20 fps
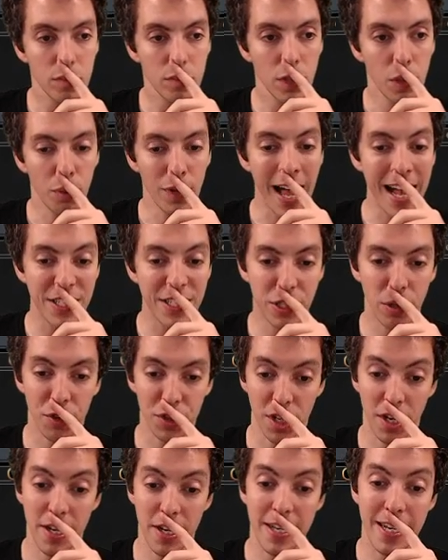Blast Zone is
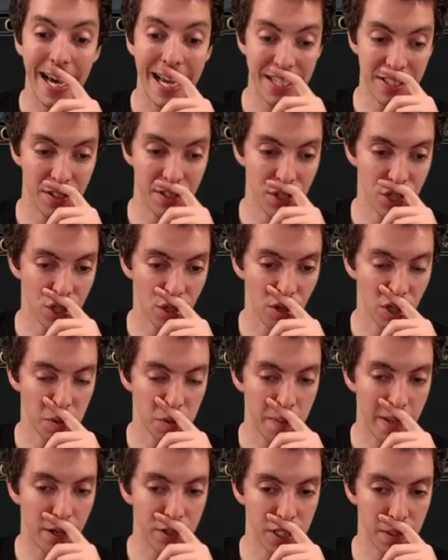a nice insurance
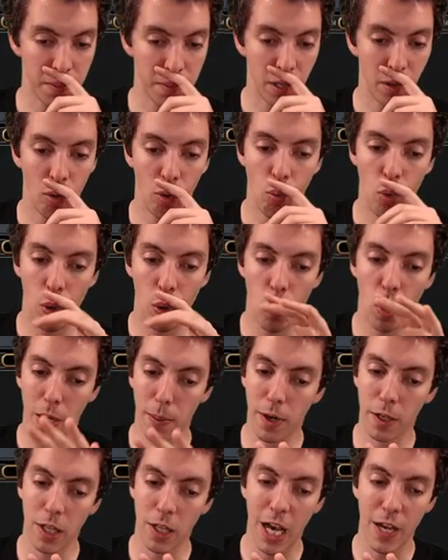policy, but it, it won't come
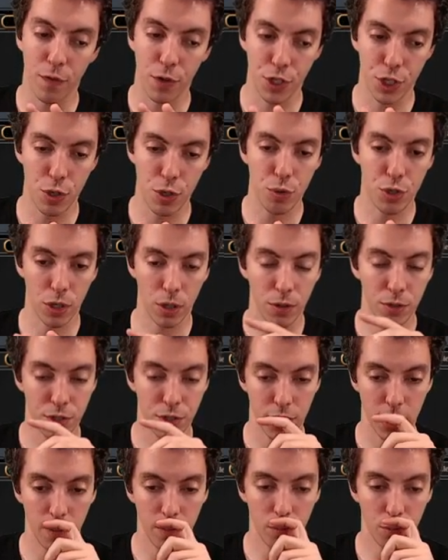online for two turns
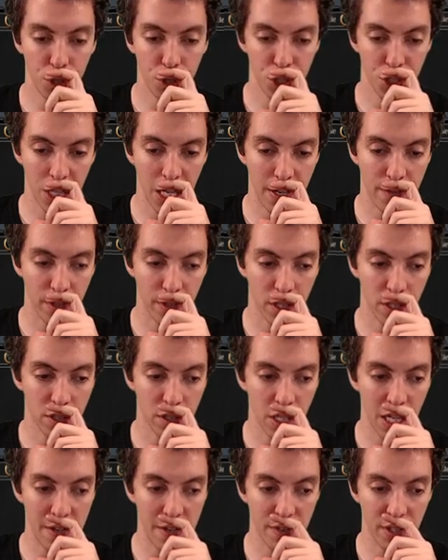though, which is kind of a
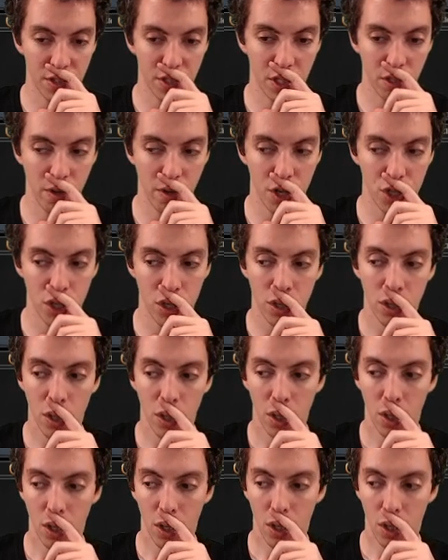kind of a consideration.
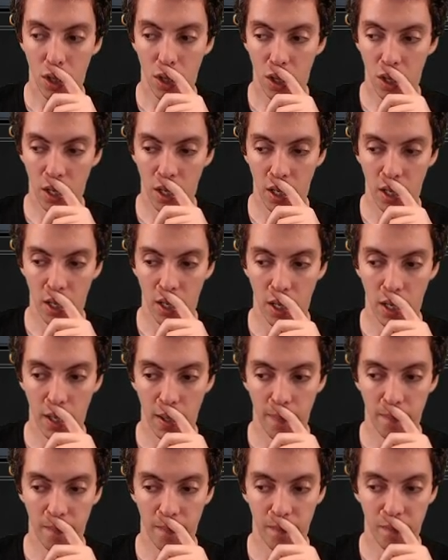
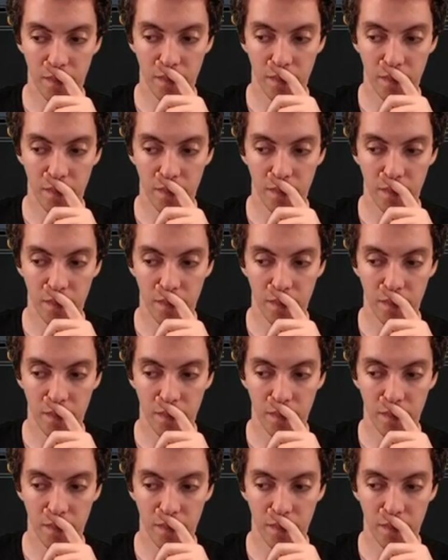Um,